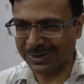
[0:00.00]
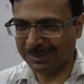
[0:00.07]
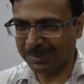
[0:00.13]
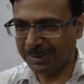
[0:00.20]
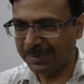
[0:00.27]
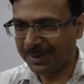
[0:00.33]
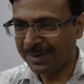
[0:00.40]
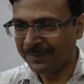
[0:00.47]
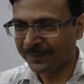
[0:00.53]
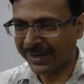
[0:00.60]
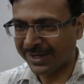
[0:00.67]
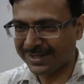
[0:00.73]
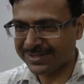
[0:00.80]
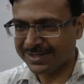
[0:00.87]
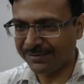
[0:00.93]
come up.
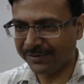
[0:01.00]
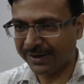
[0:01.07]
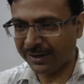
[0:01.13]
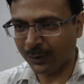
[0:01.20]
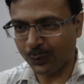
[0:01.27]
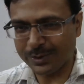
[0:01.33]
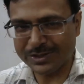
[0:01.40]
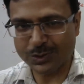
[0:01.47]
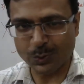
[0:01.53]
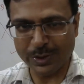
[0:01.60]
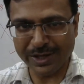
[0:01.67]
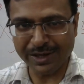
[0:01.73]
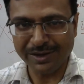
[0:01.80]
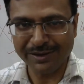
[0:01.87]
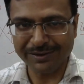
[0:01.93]
It's a fun quiz
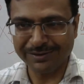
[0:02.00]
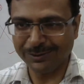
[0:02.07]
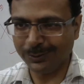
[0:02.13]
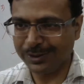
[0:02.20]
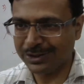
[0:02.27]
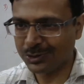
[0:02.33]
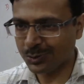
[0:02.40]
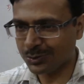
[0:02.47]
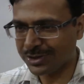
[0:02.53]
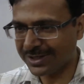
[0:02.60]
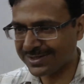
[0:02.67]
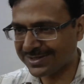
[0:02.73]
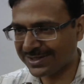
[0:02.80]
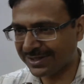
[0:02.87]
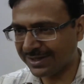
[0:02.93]
today. You need to
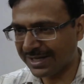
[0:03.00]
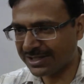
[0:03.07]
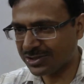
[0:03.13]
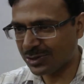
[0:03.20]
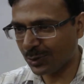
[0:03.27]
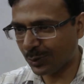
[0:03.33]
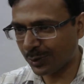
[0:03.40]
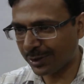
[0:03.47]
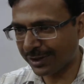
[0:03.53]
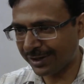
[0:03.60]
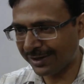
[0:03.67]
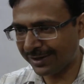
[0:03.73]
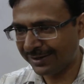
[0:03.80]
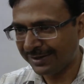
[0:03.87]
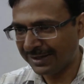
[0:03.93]
just test
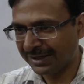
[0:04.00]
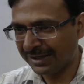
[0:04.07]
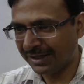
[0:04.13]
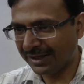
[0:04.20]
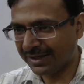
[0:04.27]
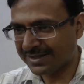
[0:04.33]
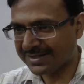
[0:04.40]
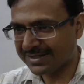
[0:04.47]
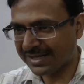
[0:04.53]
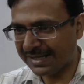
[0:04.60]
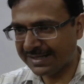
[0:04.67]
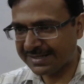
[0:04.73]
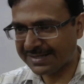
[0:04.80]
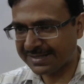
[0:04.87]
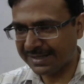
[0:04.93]
your
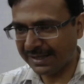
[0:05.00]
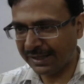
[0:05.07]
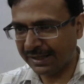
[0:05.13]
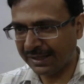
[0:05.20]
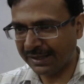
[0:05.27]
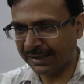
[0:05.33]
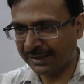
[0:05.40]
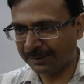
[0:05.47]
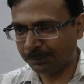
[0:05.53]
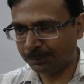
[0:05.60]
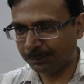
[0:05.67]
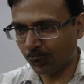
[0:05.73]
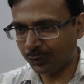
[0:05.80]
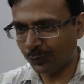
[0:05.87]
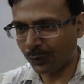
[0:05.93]
skills in
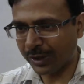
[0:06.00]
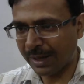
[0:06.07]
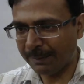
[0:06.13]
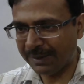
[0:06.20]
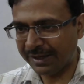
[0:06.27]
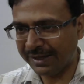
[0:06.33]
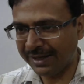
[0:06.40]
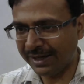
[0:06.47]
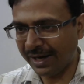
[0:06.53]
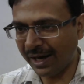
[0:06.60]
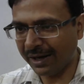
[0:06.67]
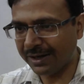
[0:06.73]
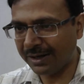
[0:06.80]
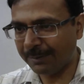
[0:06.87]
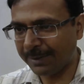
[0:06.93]
both vocabulary
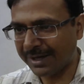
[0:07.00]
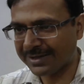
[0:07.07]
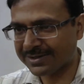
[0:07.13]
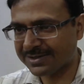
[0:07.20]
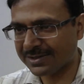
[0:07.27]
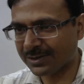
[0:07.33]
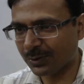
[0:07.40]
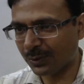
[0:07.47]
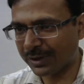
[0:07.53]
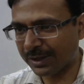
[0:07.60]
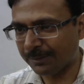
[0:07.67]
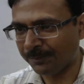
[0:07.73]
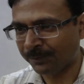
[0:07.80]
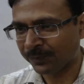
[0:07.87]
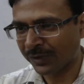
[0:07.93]
and in maths.
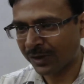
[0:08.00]
Okay,